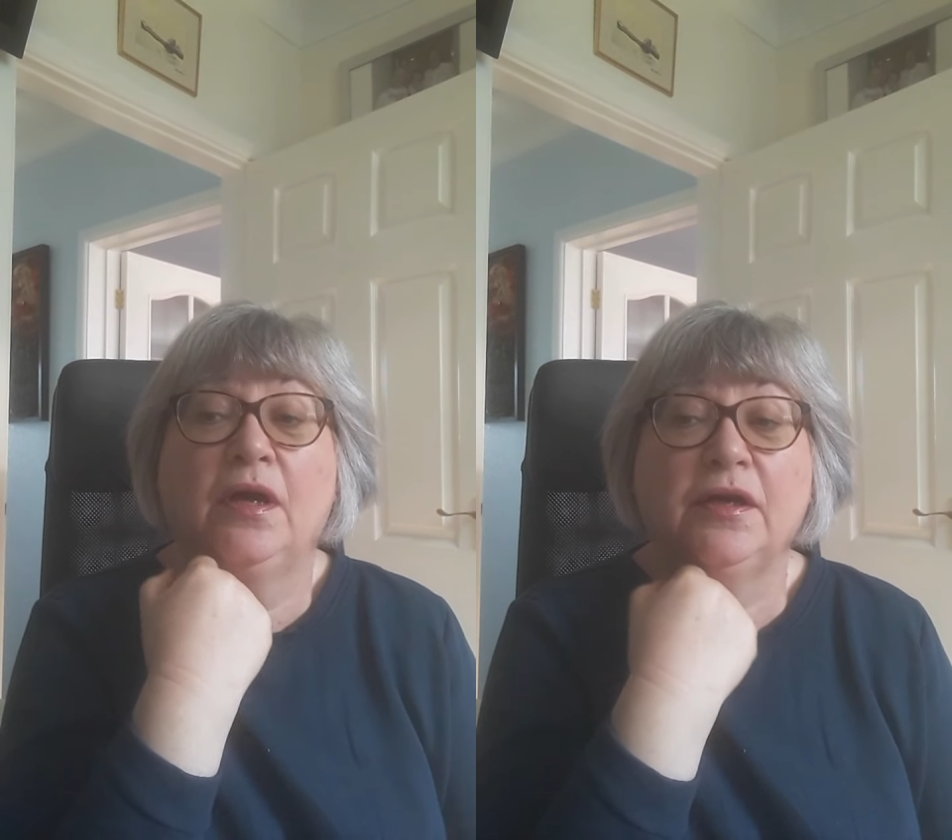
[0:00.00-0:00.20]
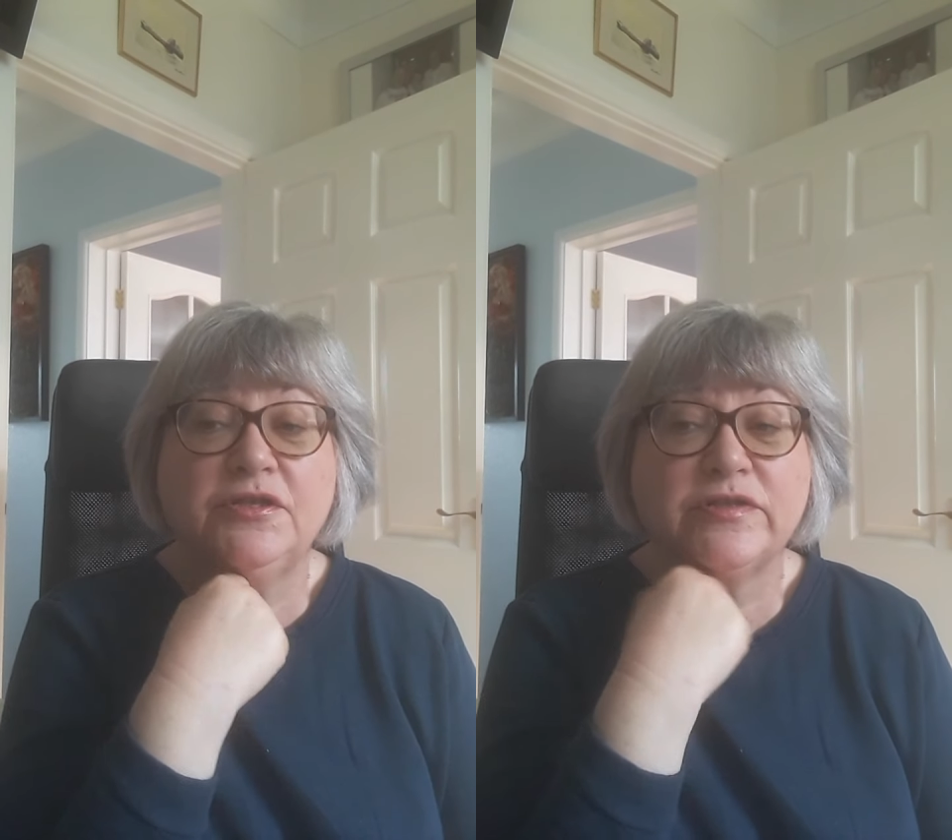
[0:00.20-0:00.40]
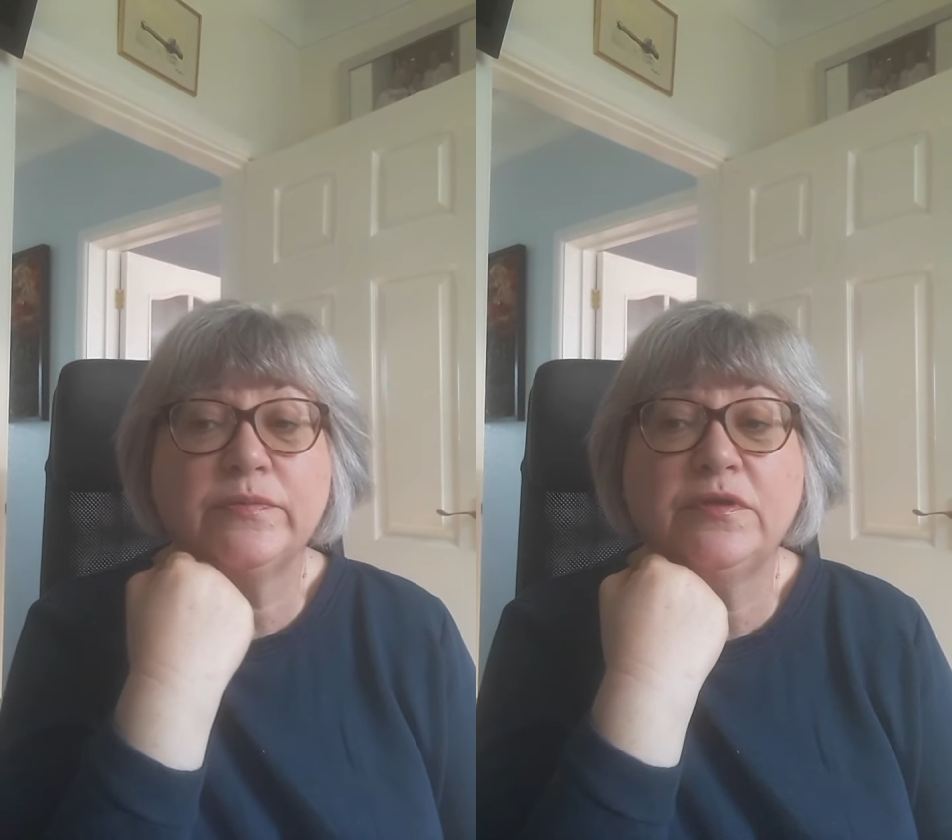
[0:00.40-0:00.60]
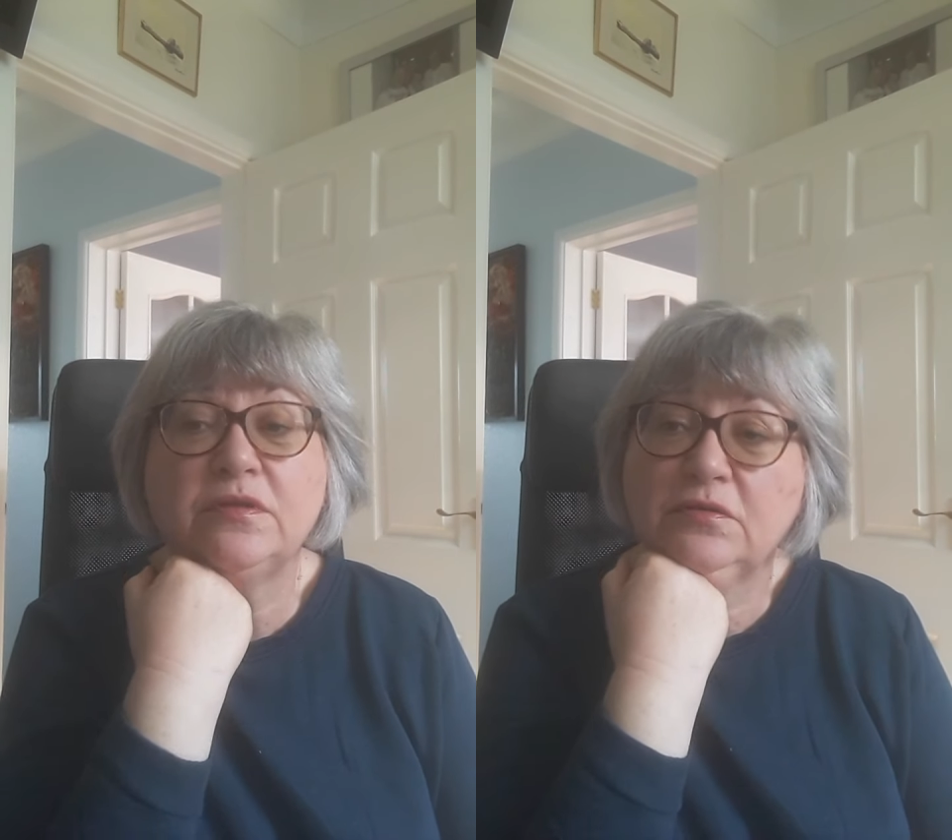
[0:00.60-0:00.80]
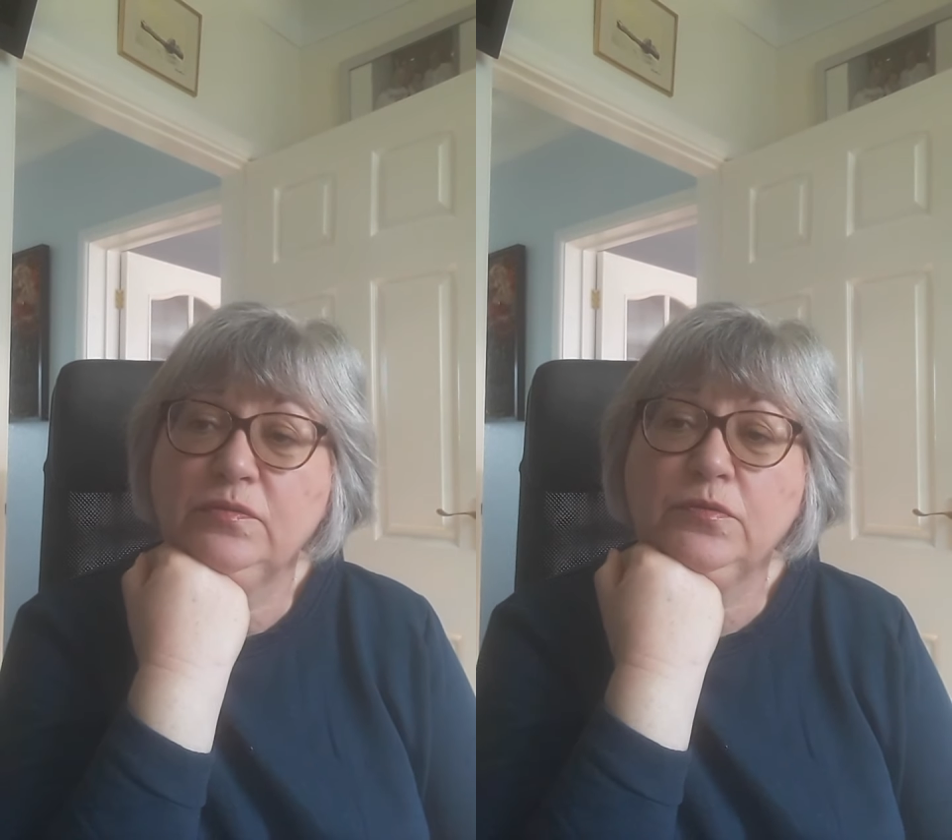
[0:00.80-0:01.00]
And I just
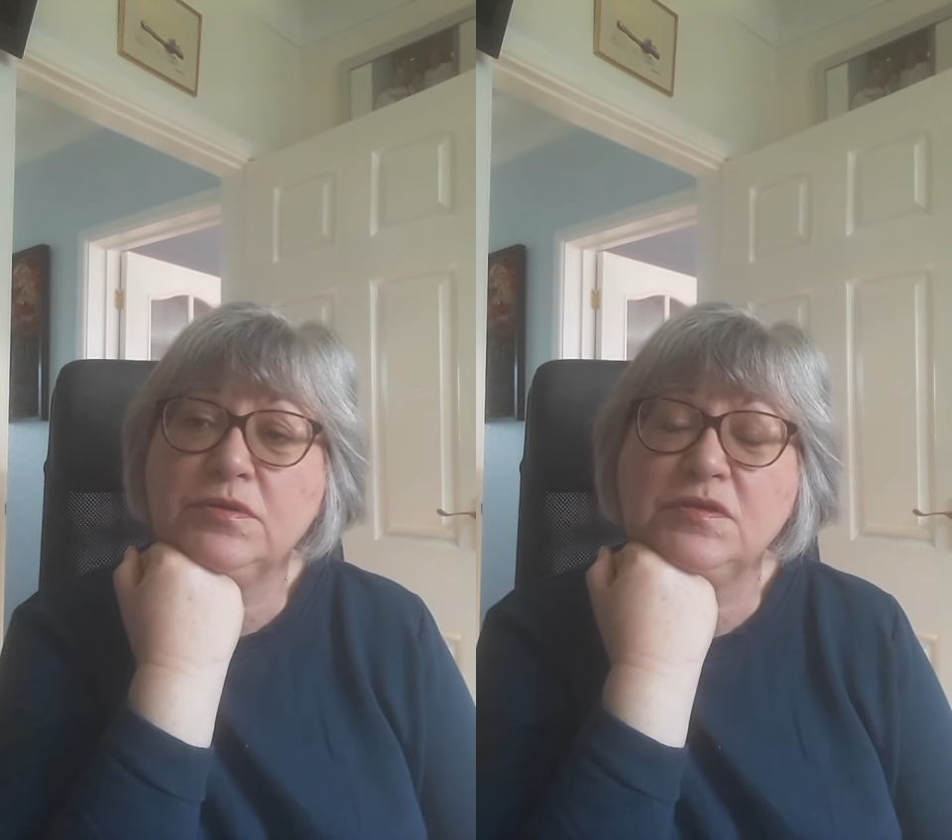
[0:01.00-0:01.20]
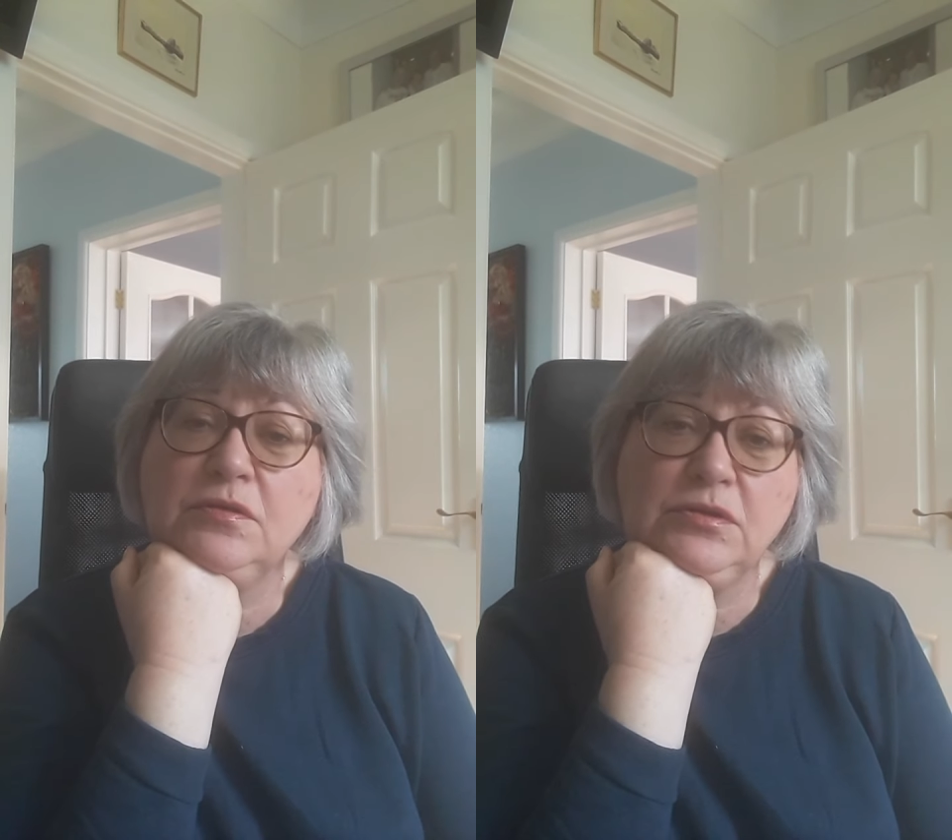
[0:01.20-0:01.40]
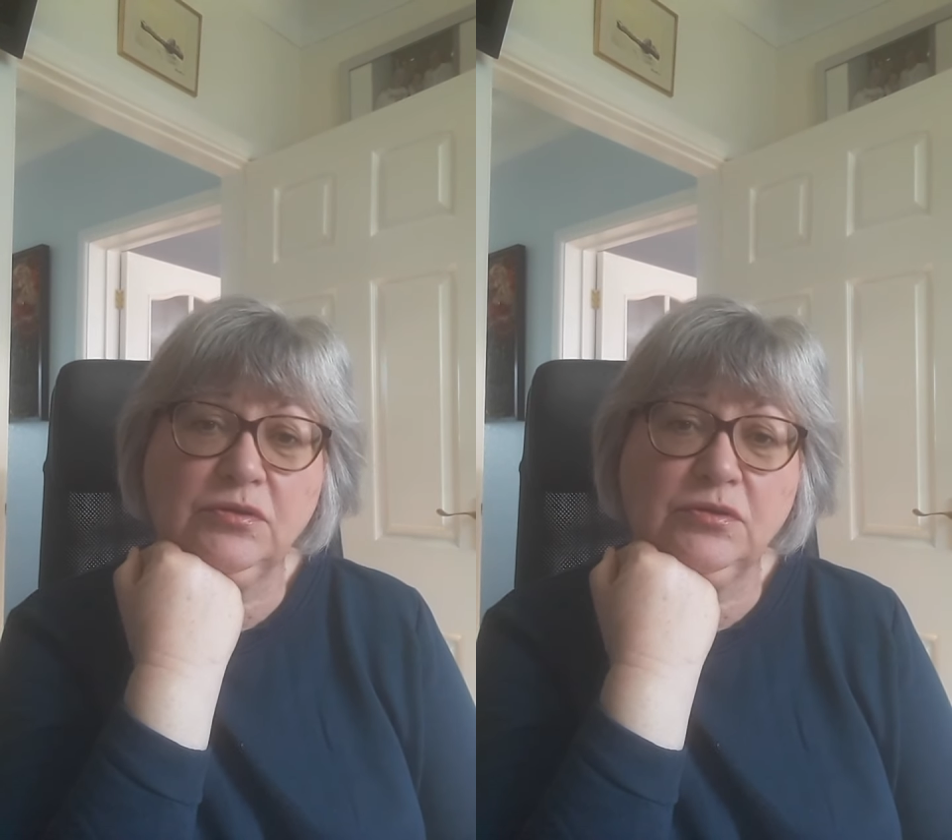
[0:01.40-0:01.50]
wondered, what's on